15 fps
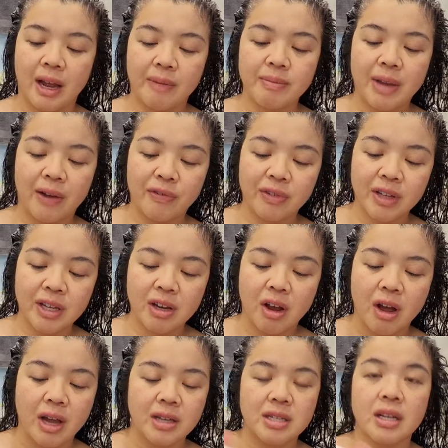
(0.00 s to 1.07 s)
I'm definitely
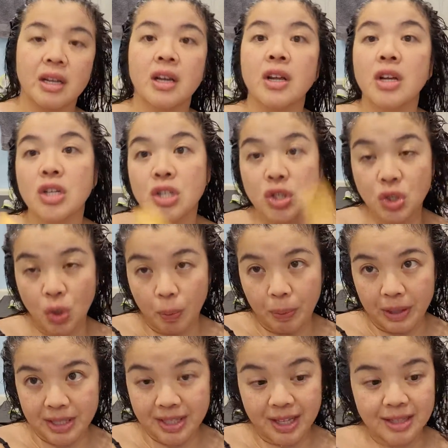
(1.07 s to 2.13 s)
not soaping,
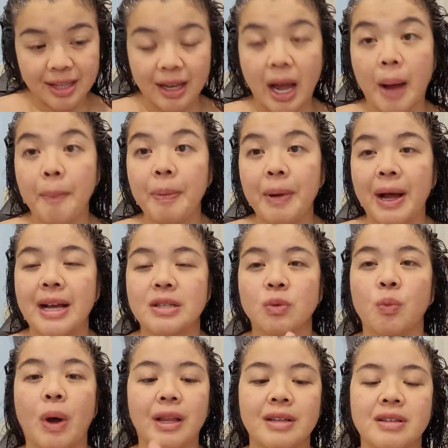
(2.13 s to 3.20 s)
sudsing up as
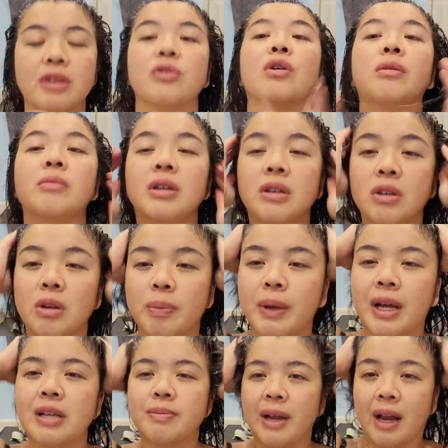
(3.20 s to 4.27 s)
well as I normally do
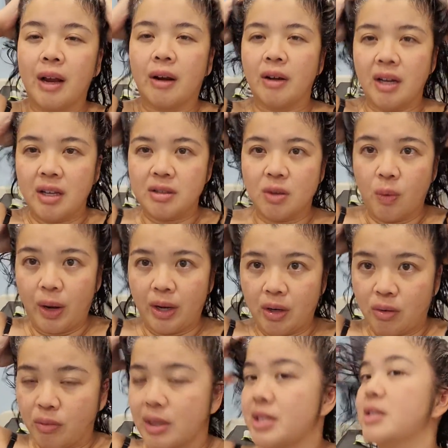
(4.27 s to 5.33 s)
because my hair is quite
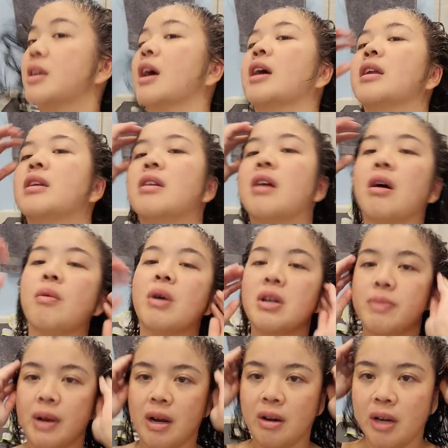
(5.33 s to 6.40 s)
greasy. I did not wash
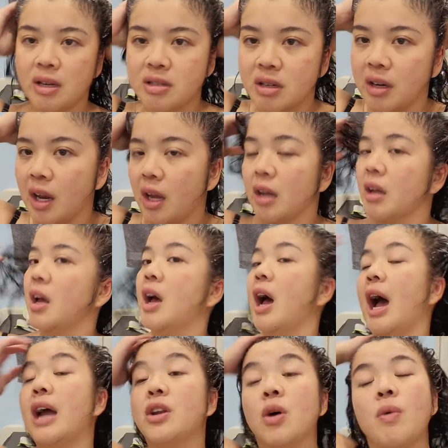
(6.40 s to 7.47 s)
my hair yesterday.
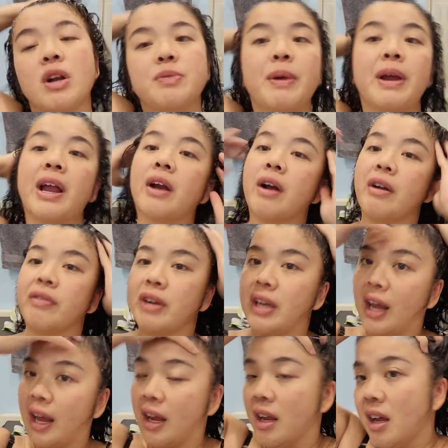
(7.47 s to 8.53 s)
I don't wash my hair every
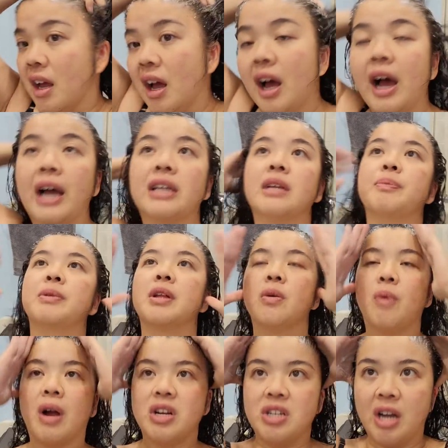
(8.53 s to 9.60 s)
day. I typically
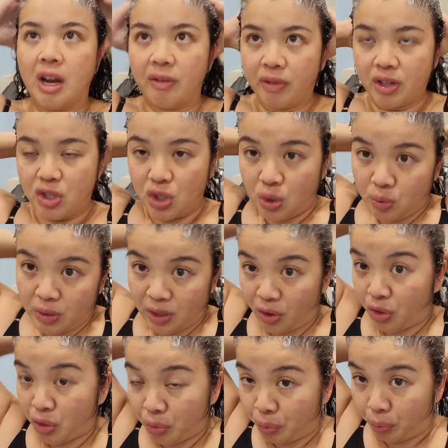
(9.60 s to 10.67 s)
wash it every 2 to
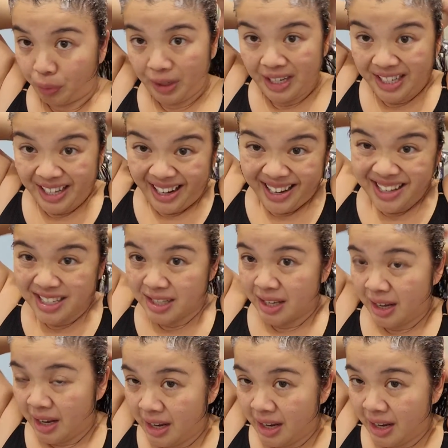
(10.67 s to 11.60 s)
3 days.